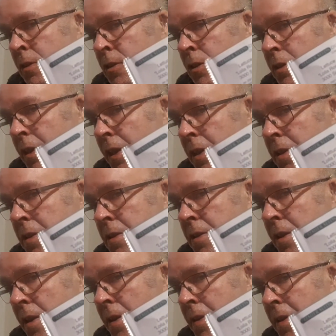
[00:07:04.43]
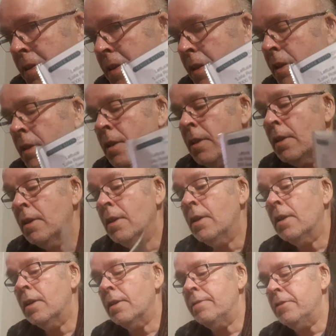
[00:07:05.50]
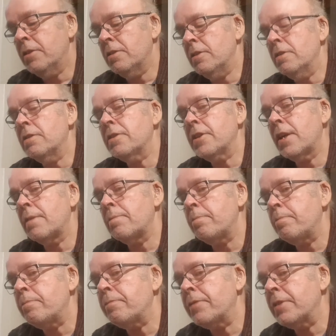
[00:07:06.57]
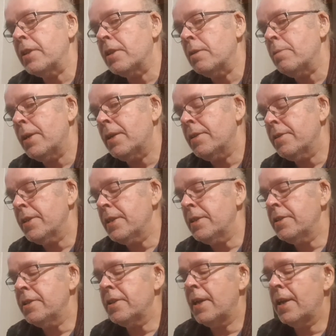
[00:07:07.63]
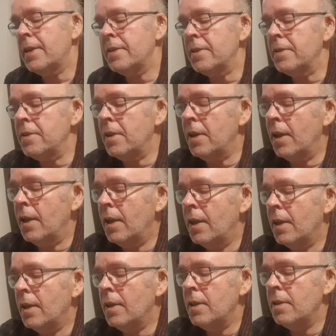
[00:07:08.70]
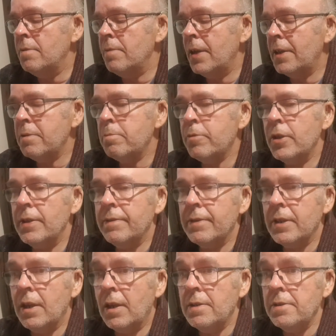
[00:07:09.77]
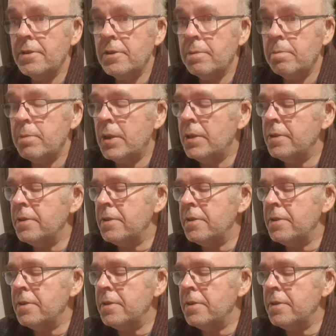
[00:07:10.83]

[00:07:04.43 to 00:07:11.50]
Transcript: Now, I've not looked up about these yet, had a brief glance, but